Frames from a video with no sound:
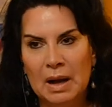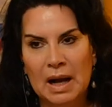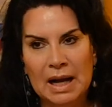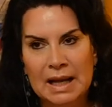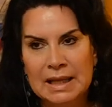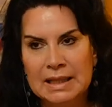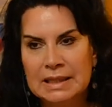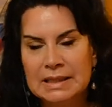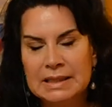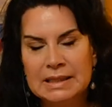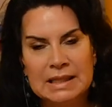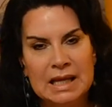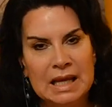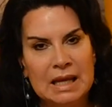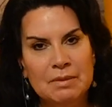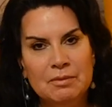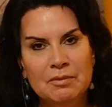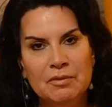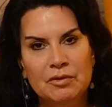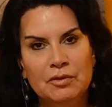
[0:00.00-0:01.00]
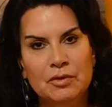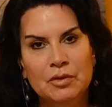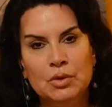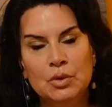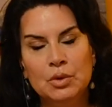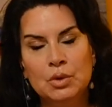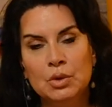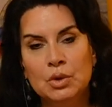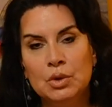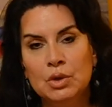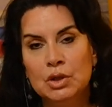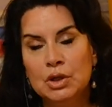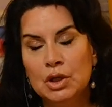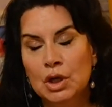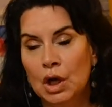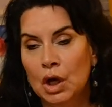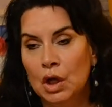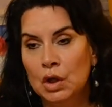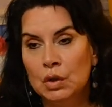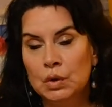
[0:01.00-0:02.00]
buy the same food.
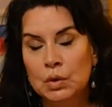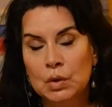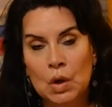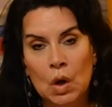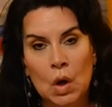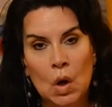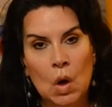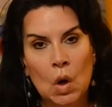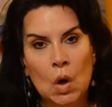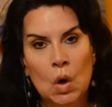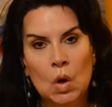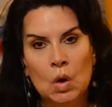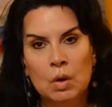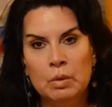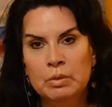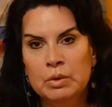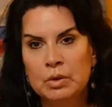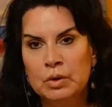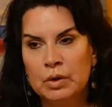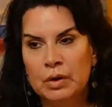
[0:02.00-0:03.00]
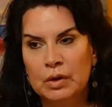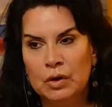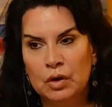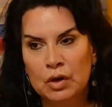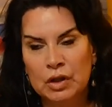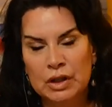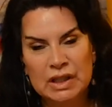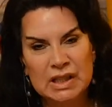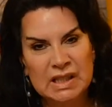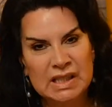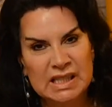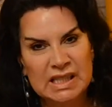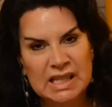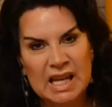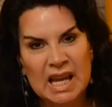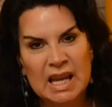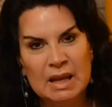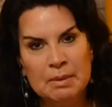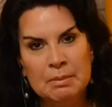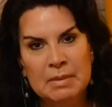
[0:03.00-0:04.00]
You go home, you cook the
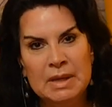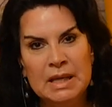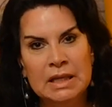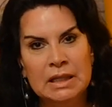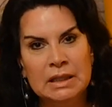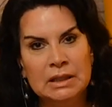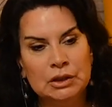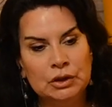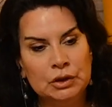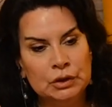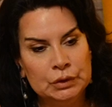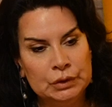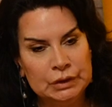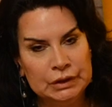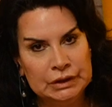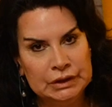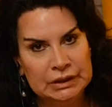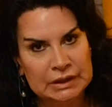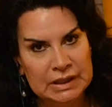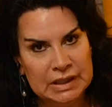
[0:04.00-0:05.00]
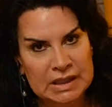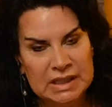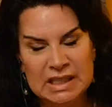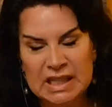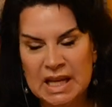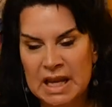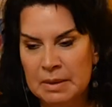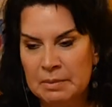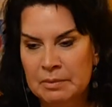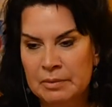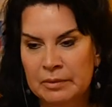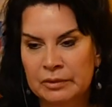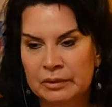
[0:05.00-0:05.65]
same meal, you eat the same